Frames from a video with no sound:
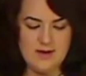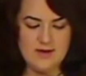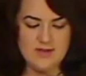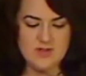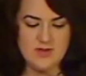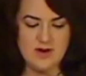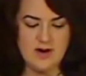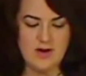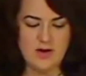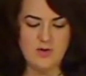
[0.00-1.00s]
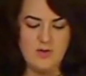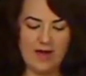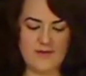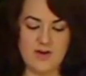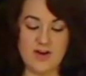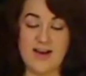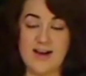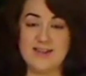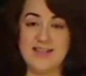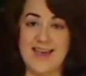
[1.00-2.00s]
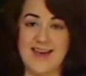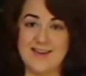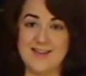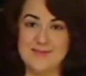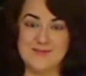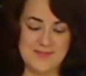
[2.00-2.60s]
So there I go. I've got a hugged candle.